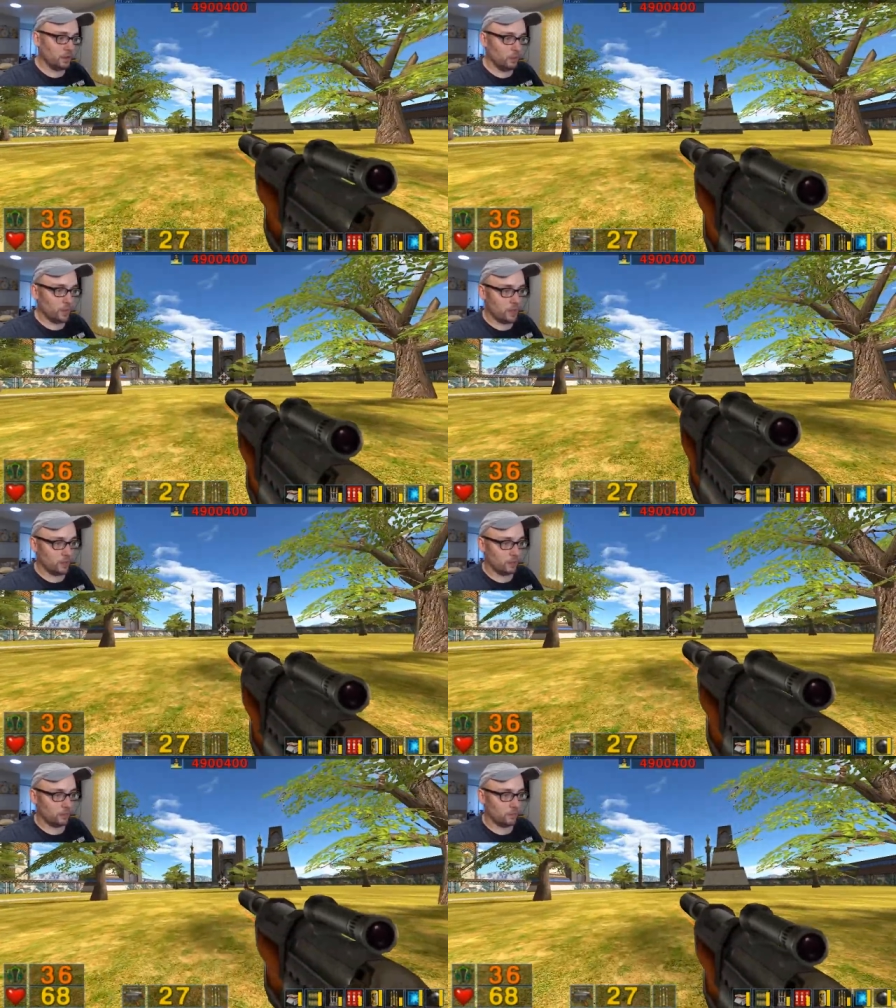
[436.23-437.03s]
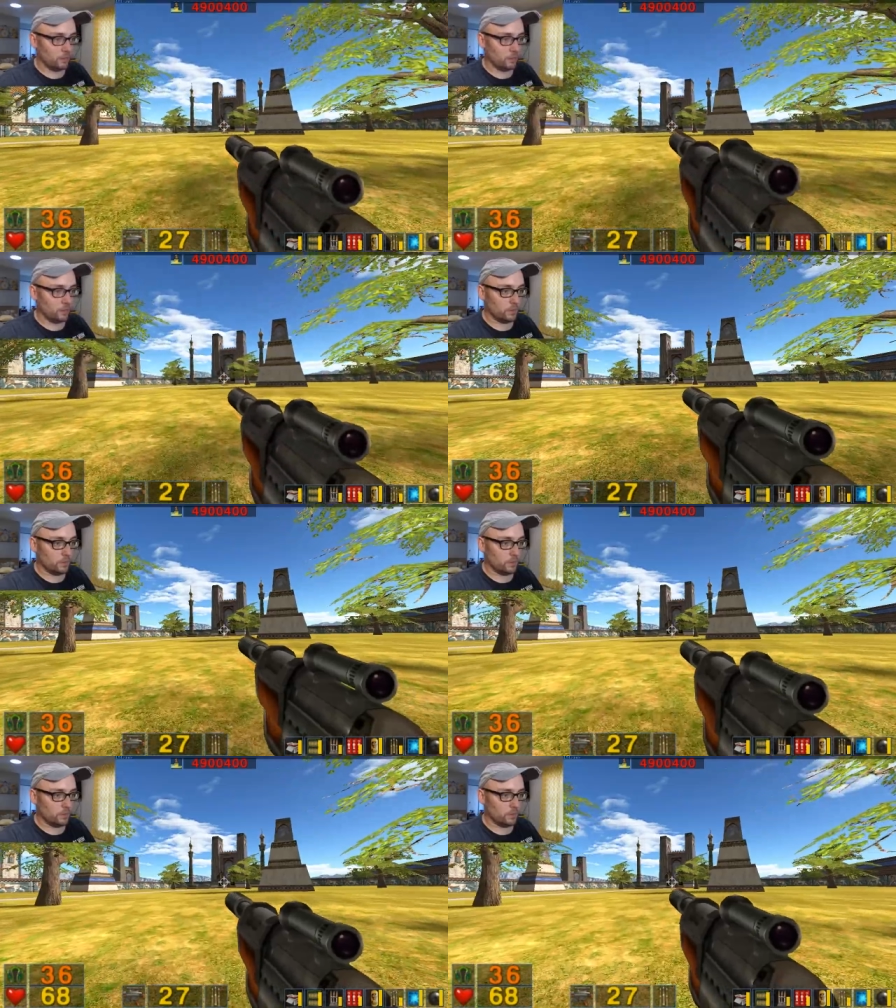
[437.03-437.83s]
Well, I no,
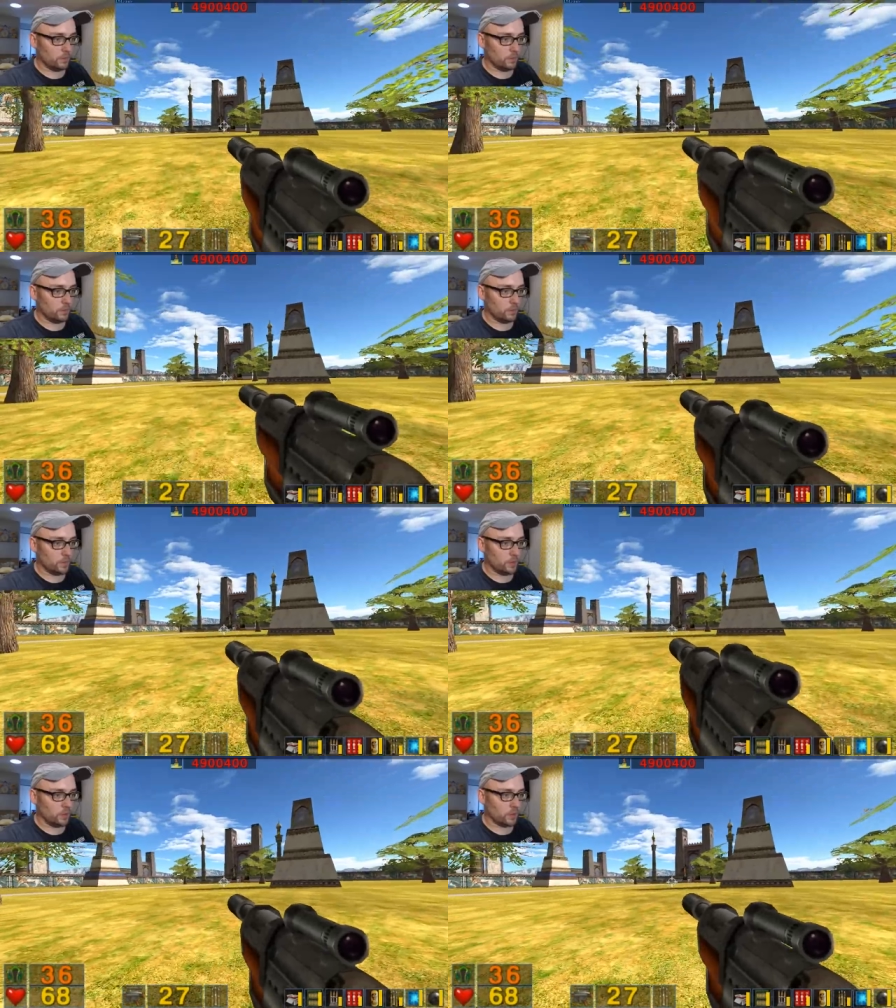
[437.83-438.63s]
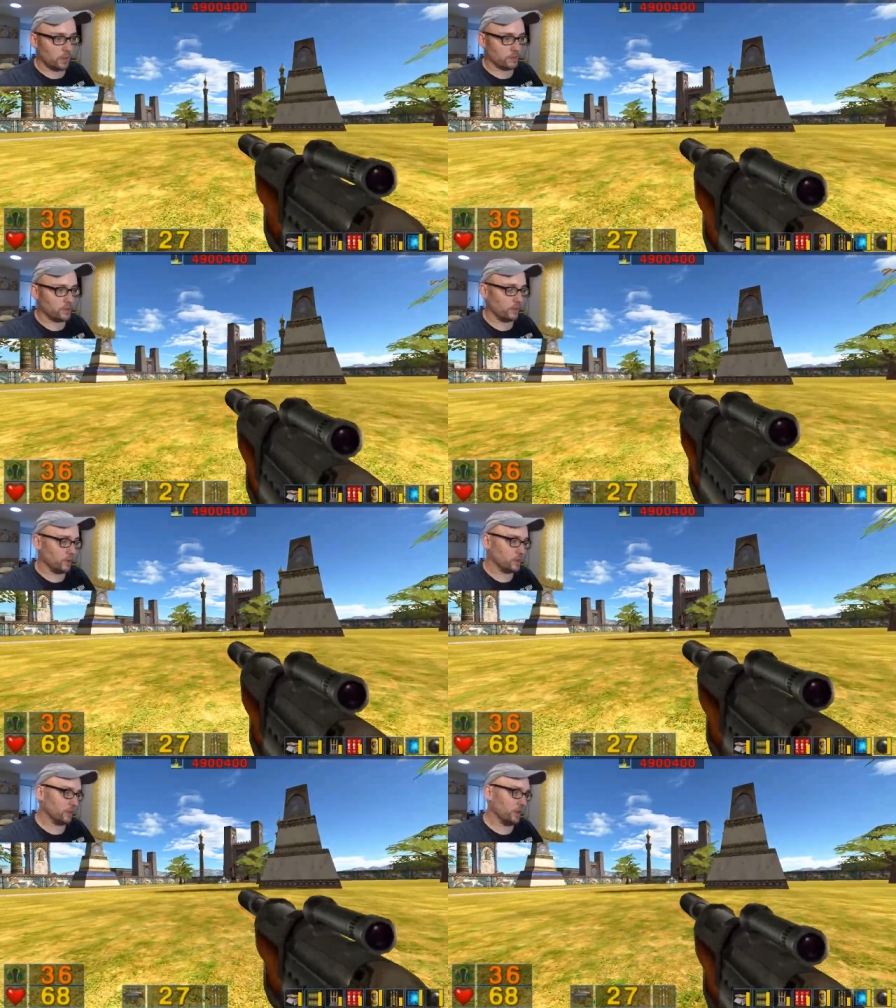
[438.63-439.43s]
no longer have
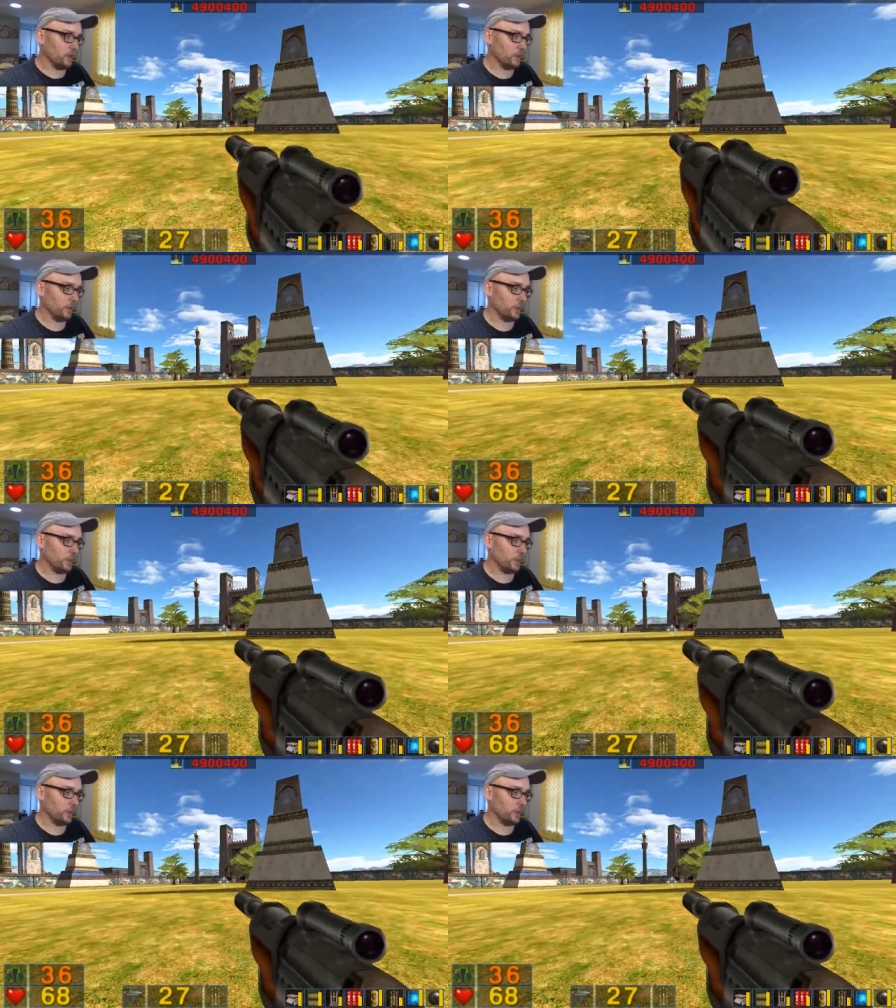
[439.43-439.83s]
70s of health,